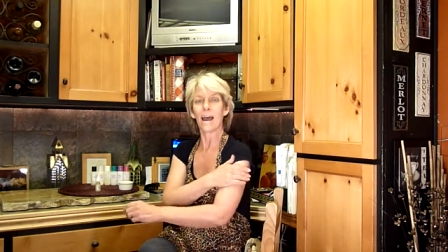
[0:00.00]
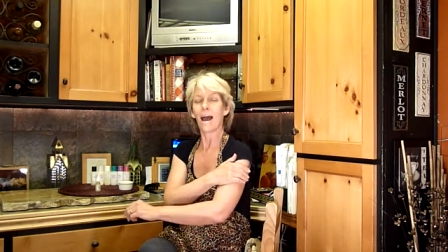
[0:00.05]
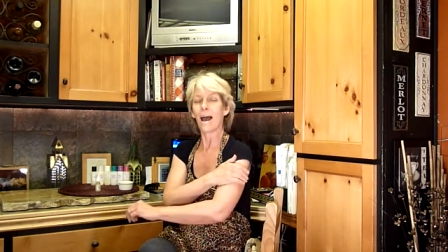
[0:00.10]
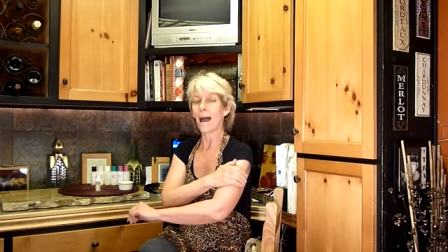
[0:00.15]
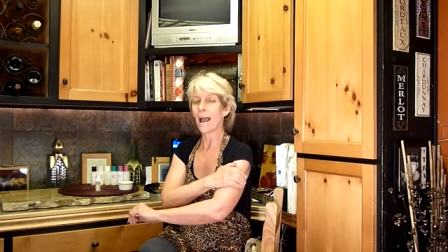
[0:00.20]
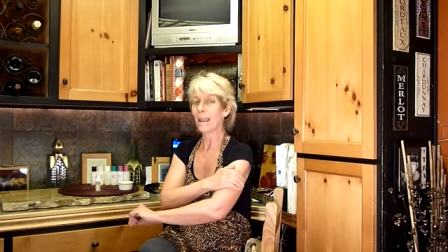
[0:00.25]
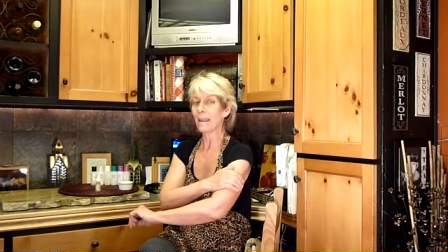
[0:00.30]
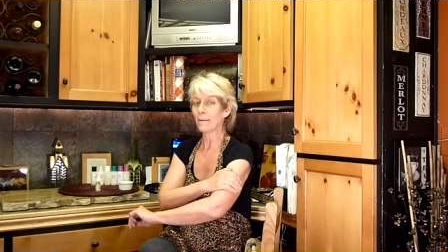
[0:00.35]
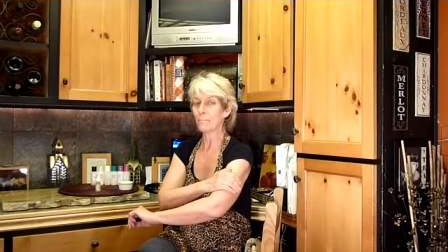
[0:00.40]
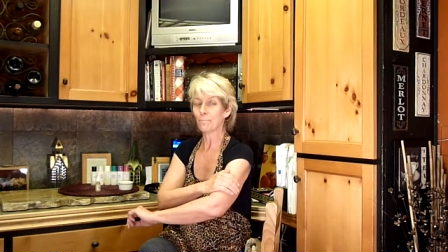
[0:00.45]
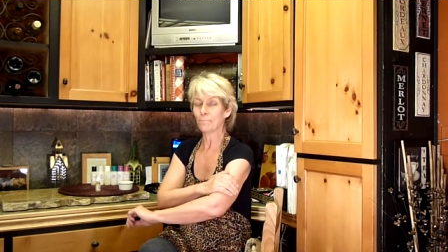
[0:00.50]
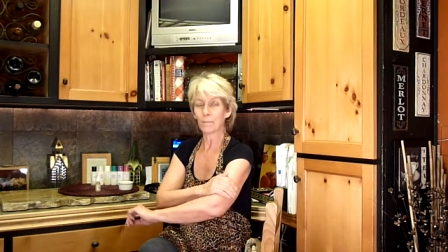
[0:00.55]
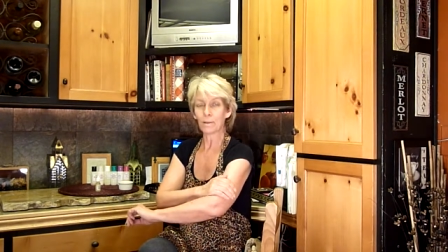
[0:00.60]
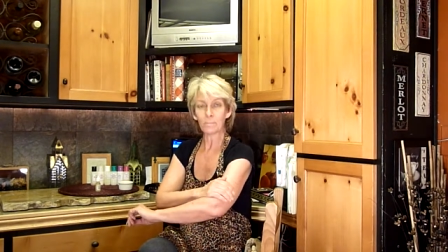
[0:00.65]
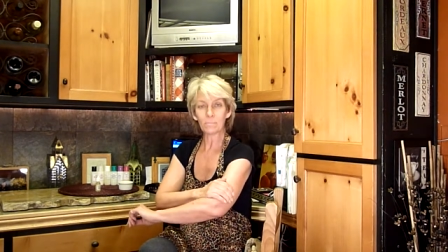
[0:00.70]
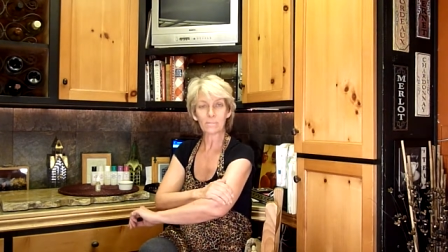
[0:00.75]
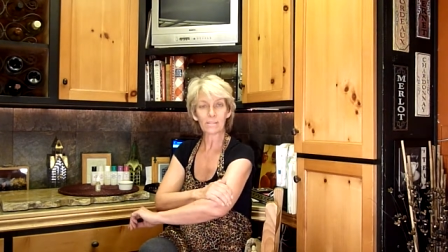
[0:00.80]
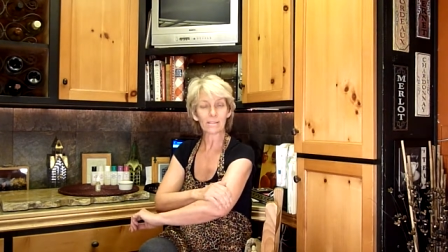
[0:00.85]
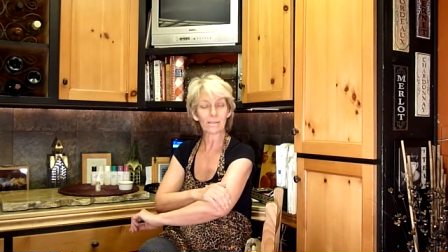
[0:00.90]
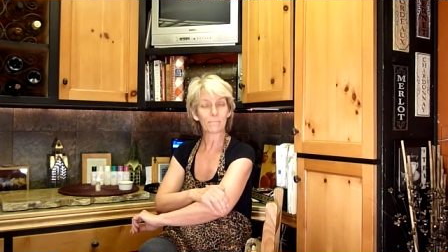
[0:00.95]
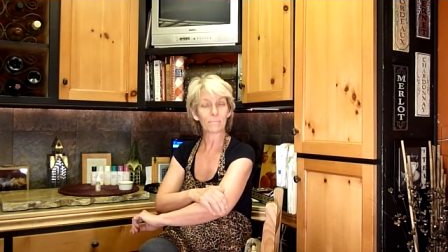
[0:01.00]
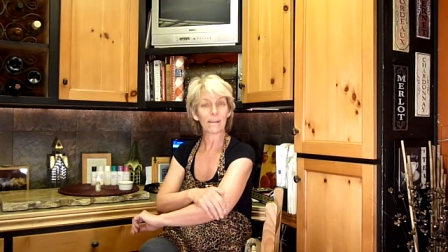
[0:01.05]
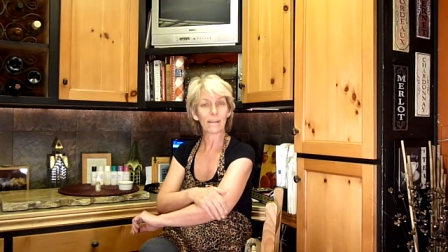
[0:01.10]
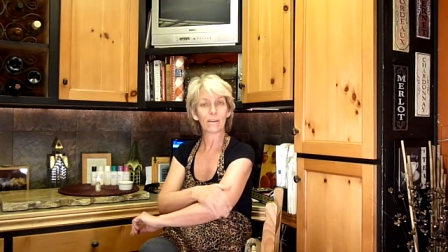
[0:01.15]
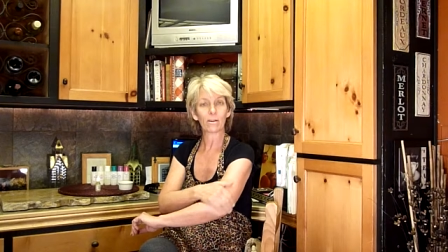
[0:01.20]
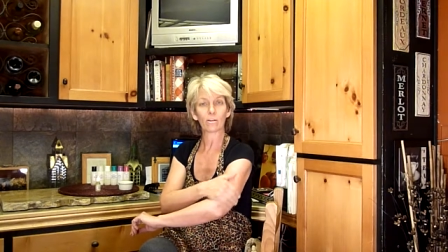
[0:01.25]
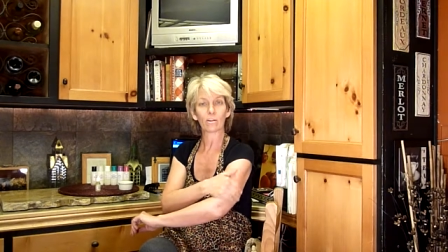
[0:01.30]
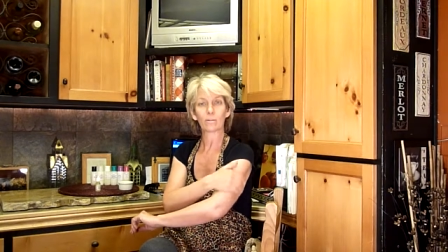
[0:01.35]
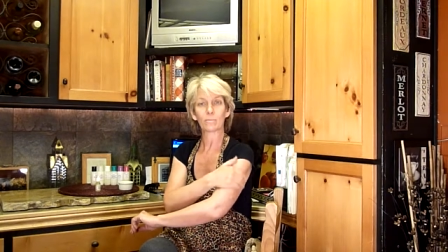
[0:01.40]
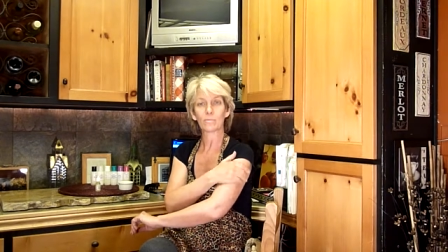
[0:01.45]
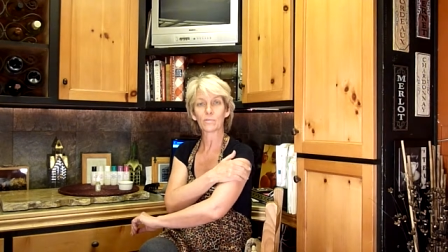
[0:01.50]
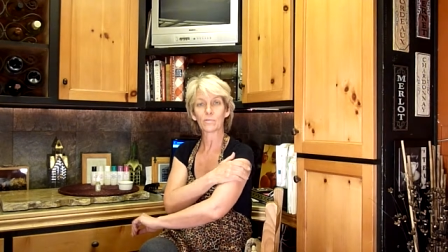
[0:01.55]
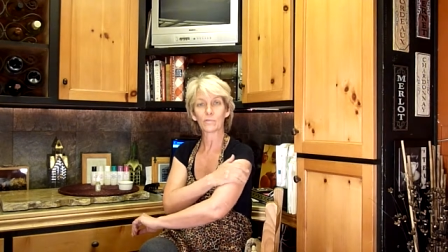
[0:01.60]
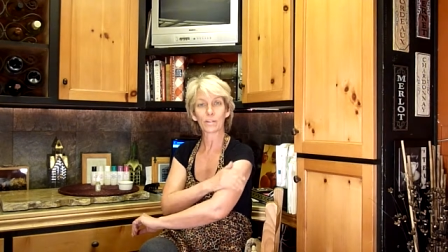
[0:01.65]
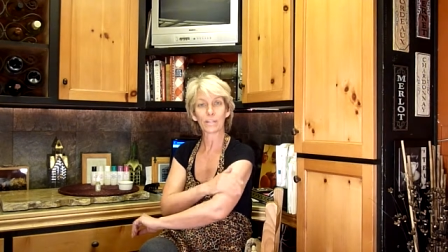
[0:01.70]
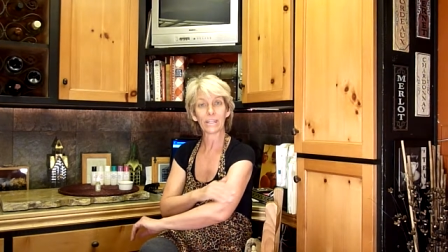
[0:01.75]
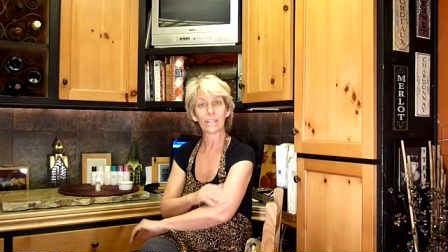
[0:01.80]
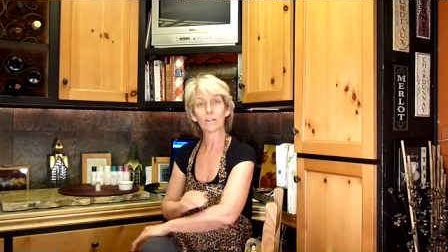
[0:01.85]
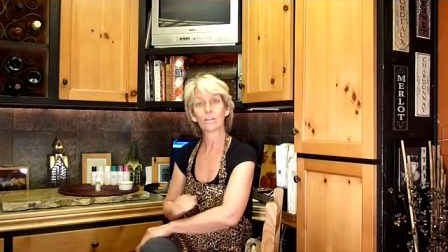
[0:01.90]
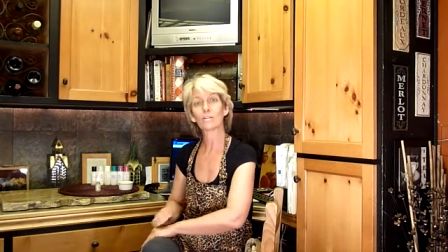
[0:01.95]
I had bumps on my arms for
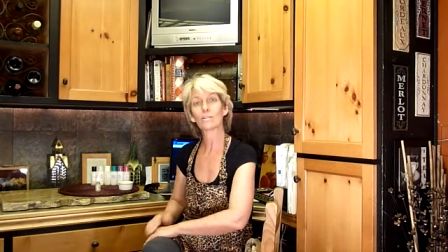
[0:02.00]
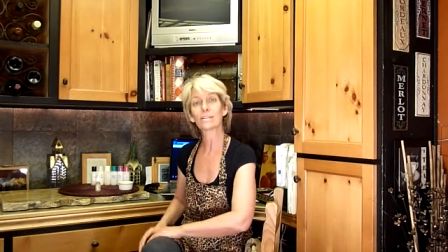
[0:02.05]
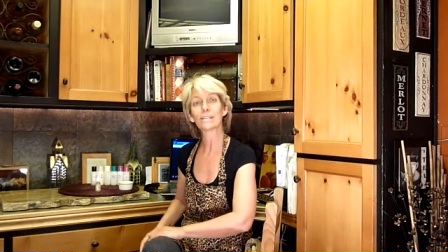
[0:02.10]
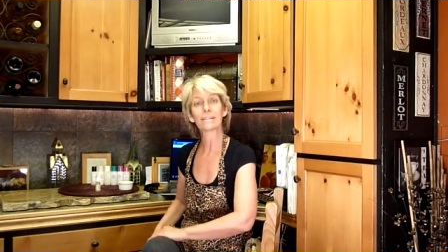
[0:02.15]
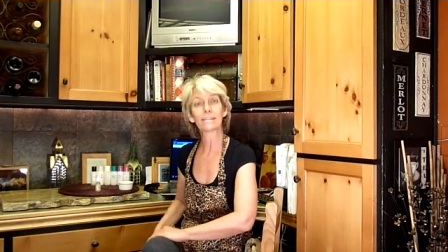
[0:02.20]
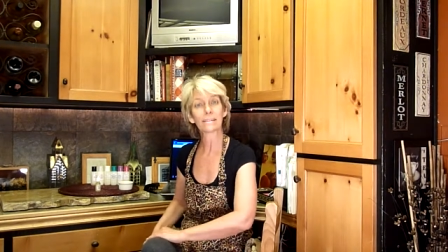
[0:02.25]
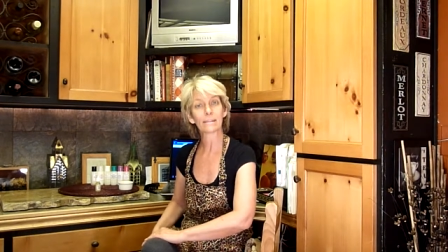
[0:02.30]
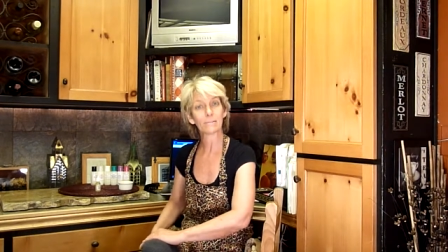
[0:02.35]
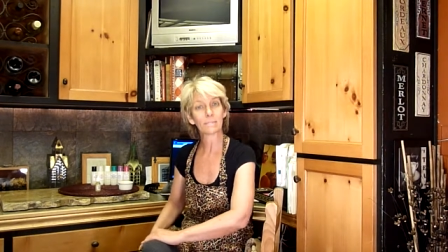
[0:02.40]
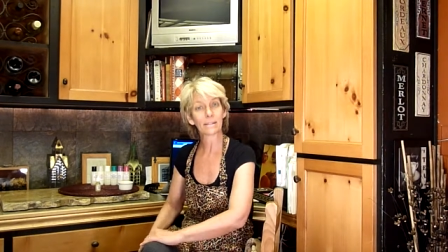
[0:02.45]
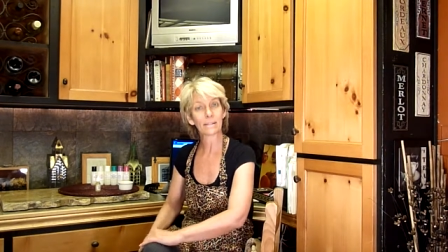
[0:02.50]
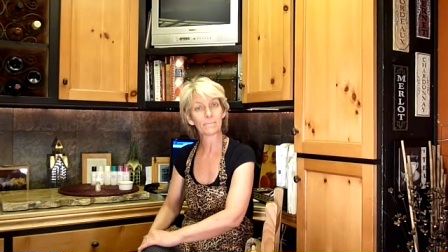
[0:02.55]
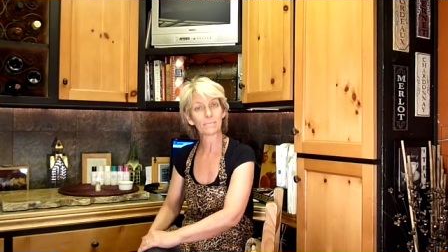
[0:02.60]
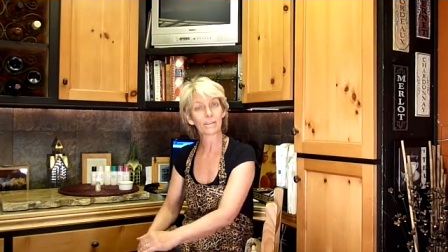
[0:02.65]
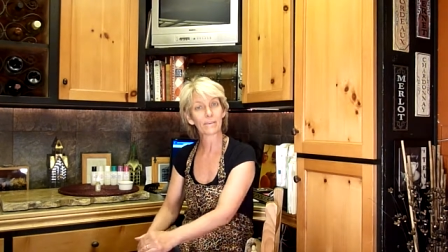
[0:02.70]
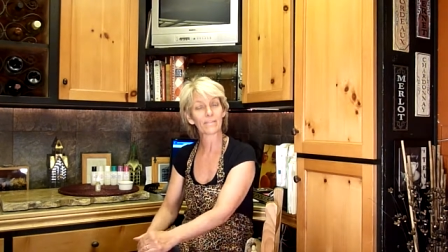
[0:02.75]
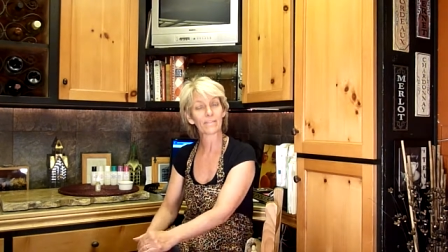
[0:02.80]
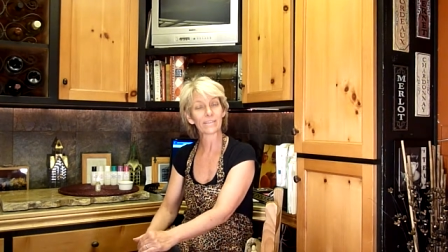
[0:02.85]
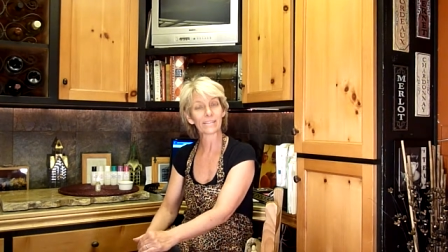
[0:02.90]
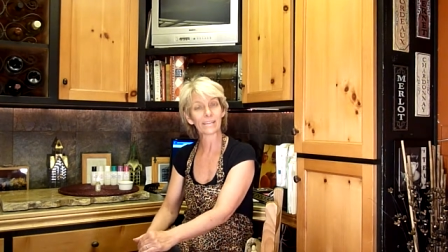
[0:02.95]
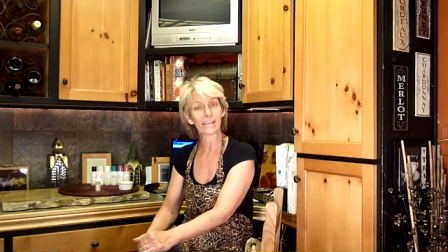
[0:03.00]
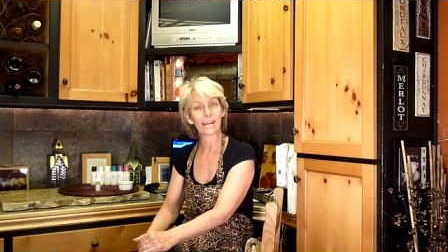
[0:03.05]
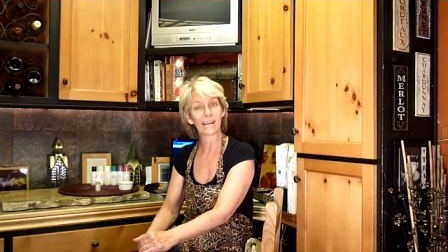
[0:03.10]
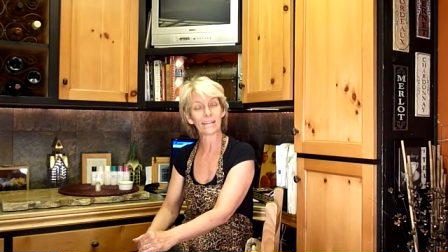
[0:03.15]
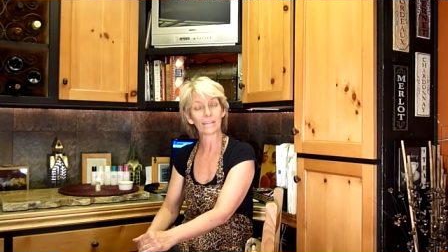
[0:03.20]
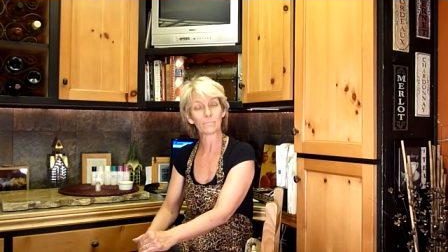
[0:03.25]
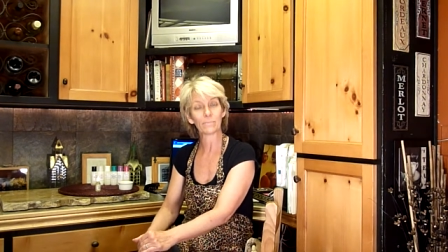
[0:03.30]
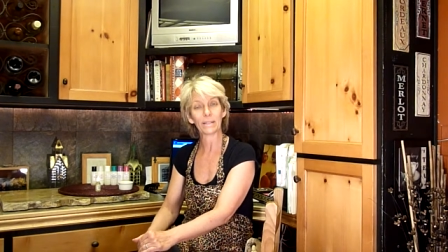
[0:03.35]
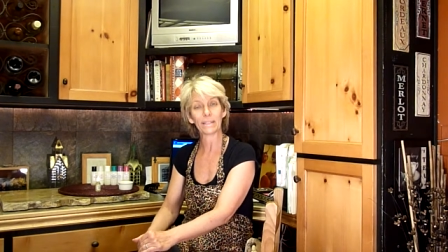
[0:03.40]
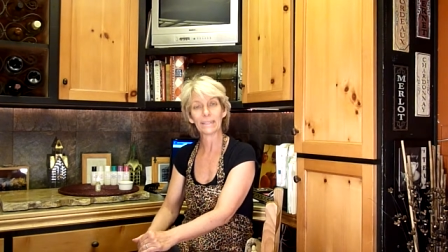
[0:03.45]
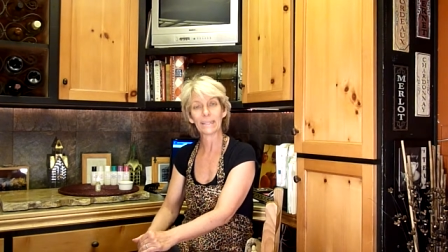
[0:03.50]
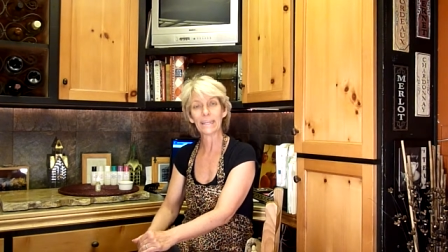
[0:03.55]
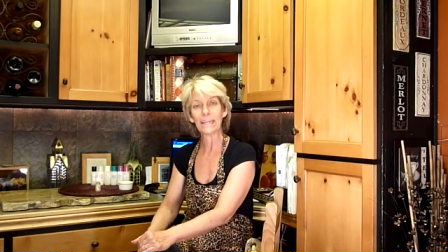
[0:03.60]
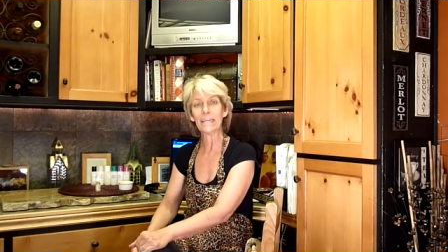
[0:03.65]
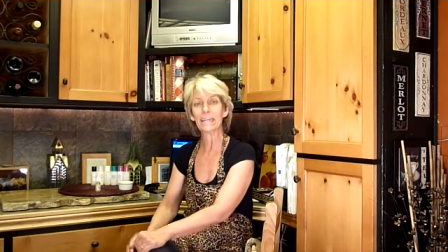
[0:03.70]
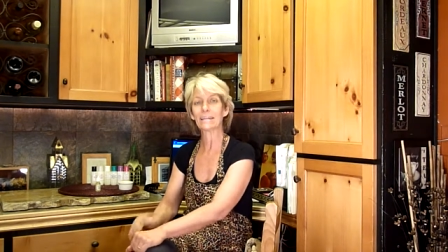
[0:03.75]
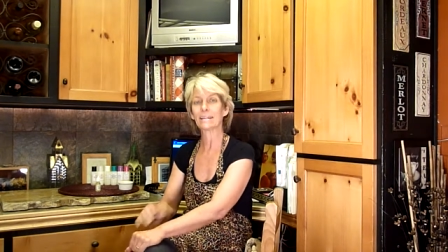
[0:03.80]
years and sometimes on the side of my leg,